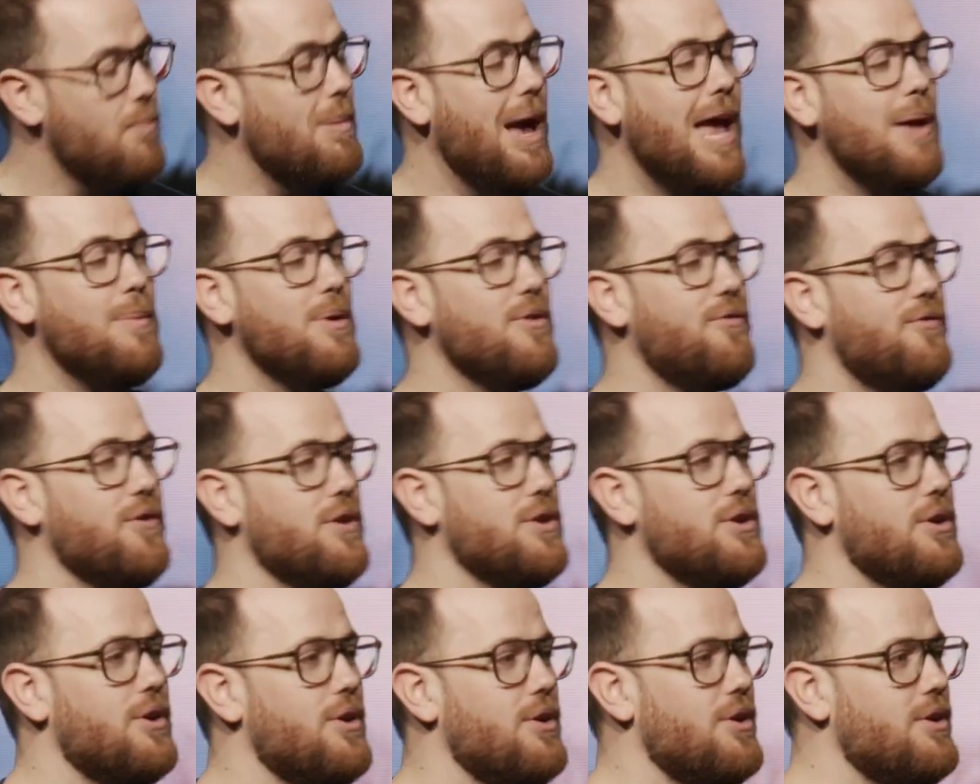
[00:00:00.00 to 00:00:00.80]
Maybe for
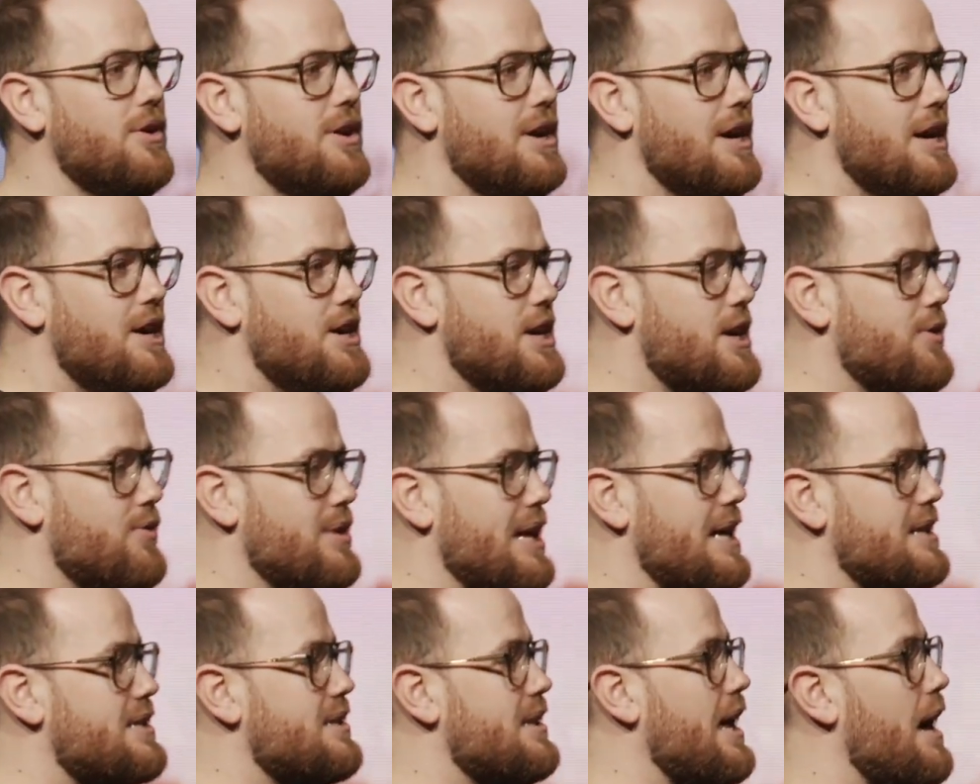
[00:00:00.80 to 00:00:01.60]
you, you can
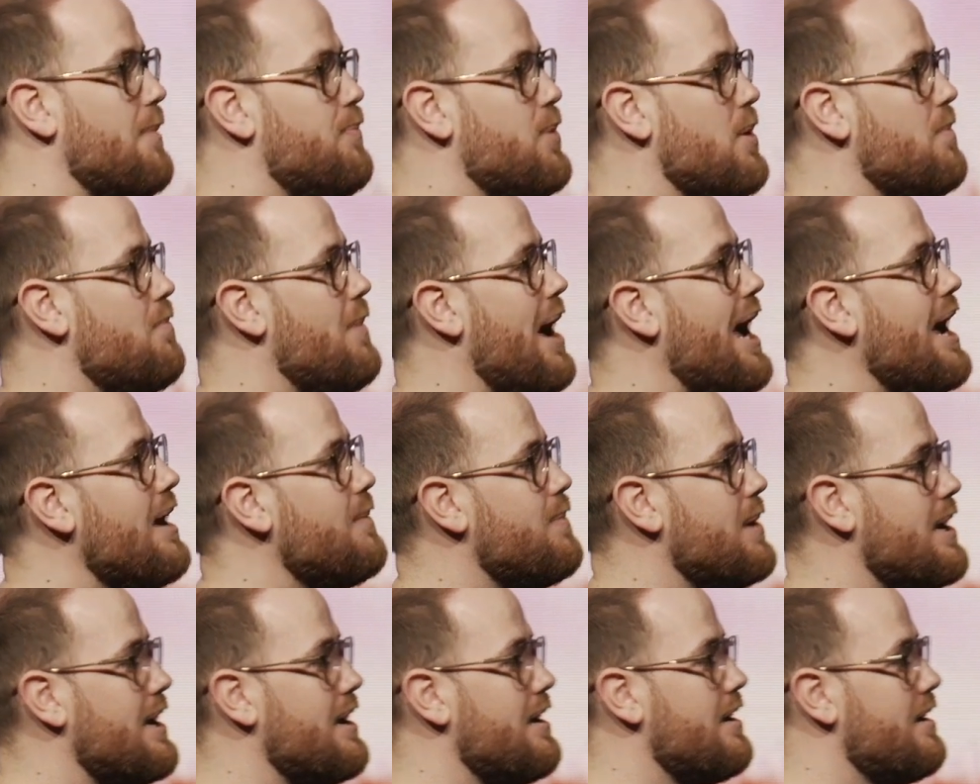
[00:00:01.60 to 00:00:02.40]
relate to that, but
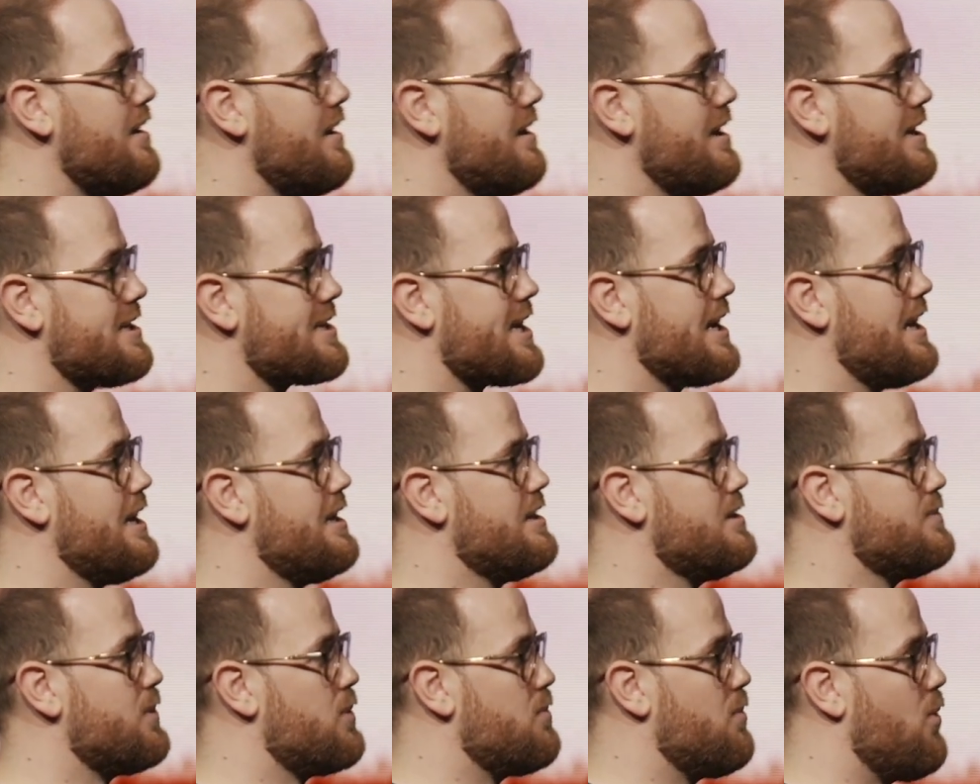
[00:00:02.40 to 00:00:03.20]
maybe let's get a
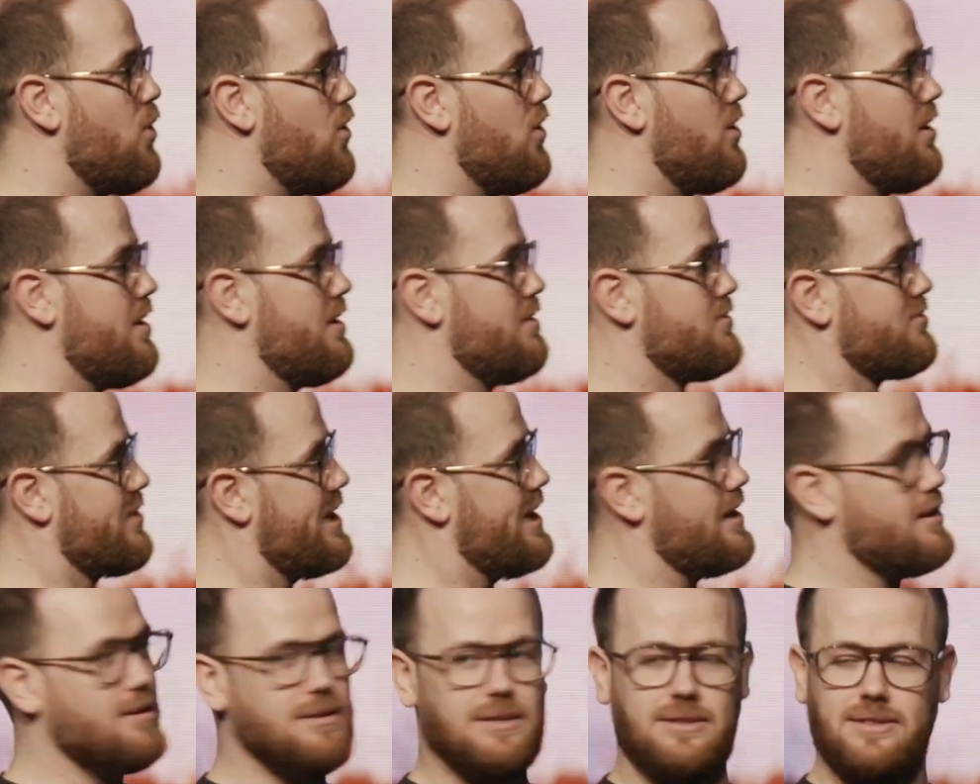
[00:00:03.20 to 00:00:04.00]
little bit more
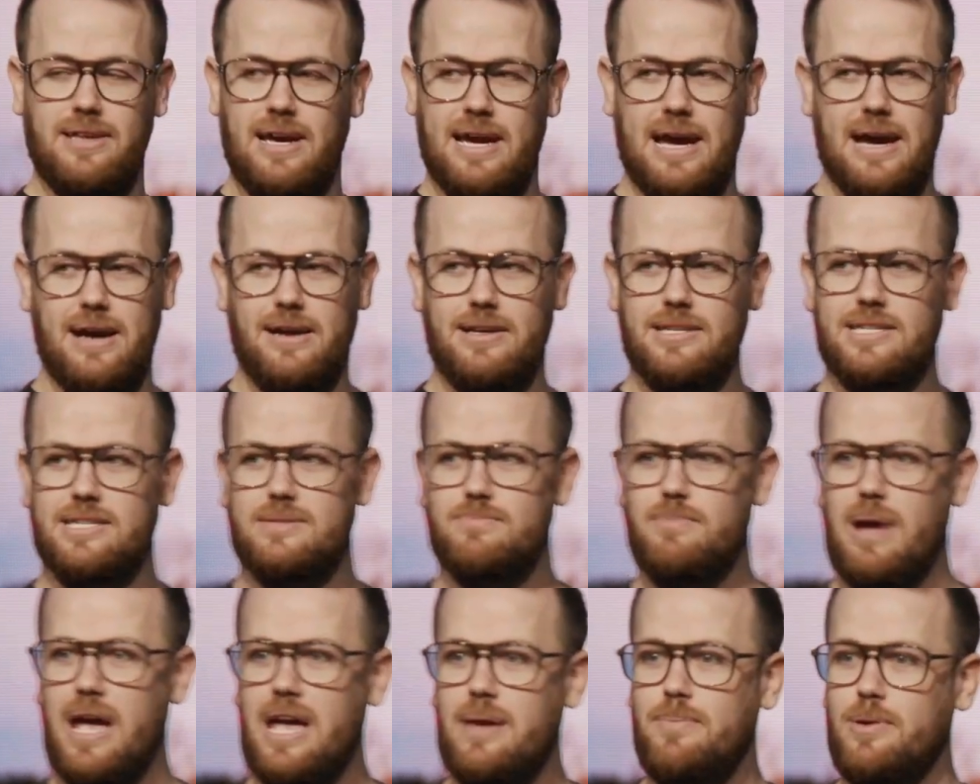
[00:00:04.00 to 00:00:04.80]
real in the house.
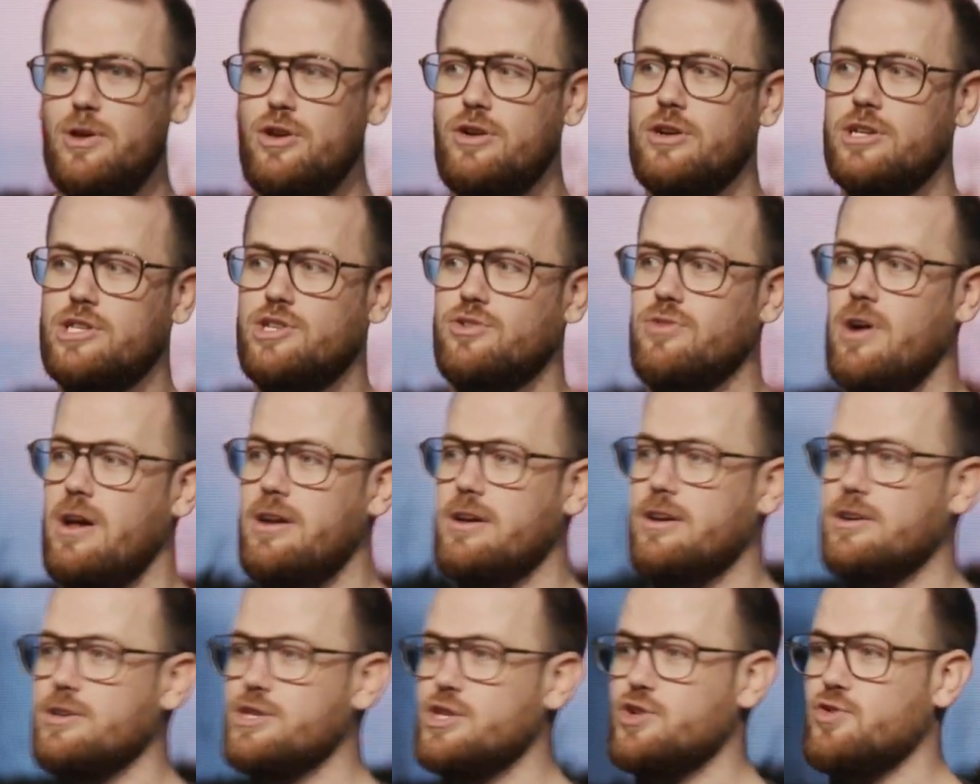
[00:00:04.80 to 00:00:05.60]
Maybe you're trying
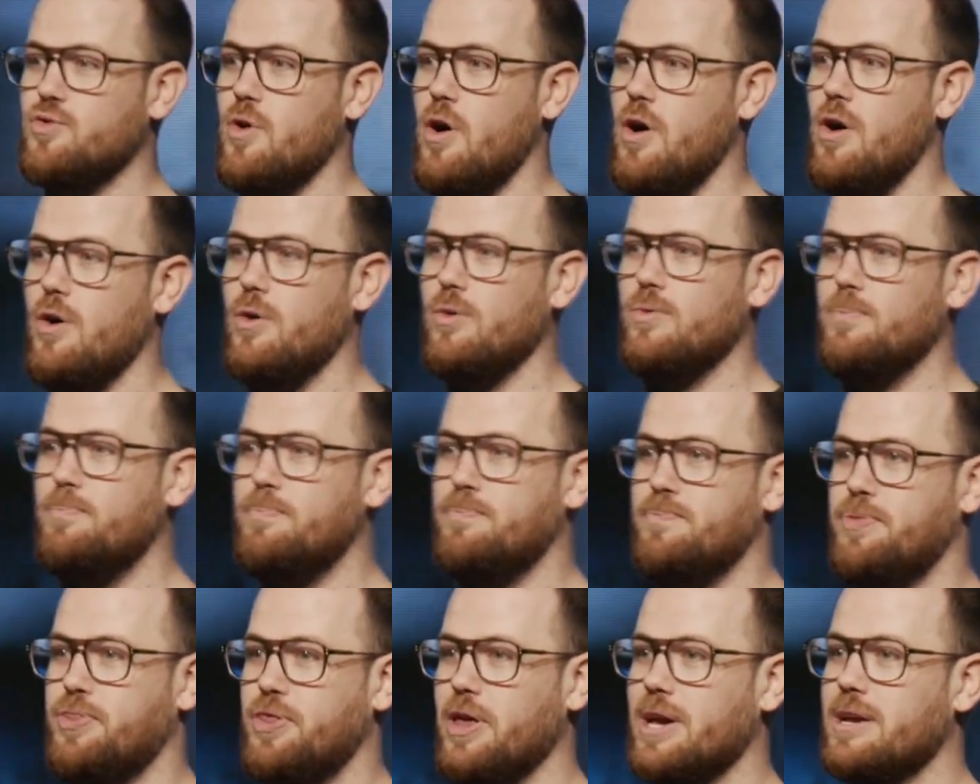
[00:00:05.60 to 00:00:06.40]
to control
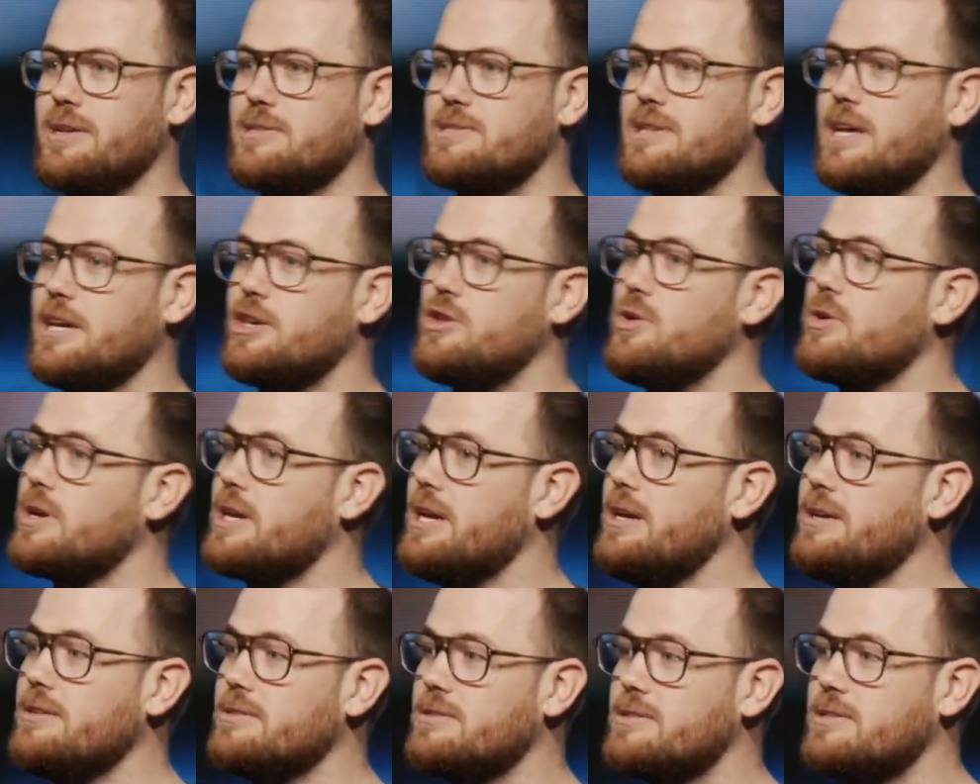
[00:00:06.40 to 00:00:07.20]
things like your
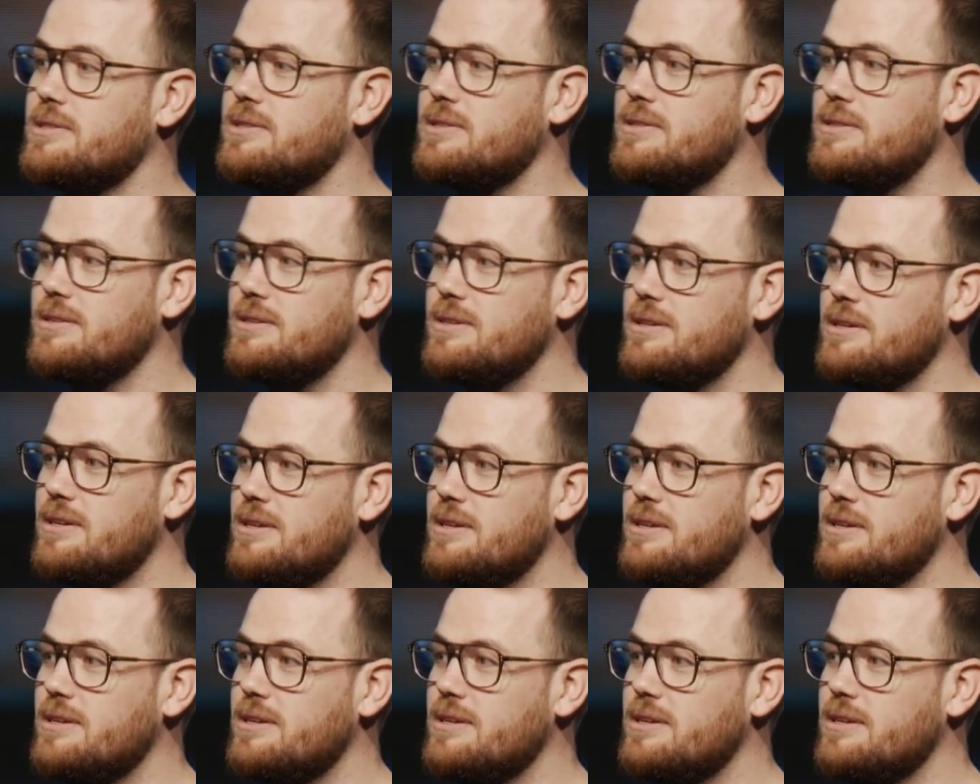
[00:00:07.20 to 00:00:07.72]
kids.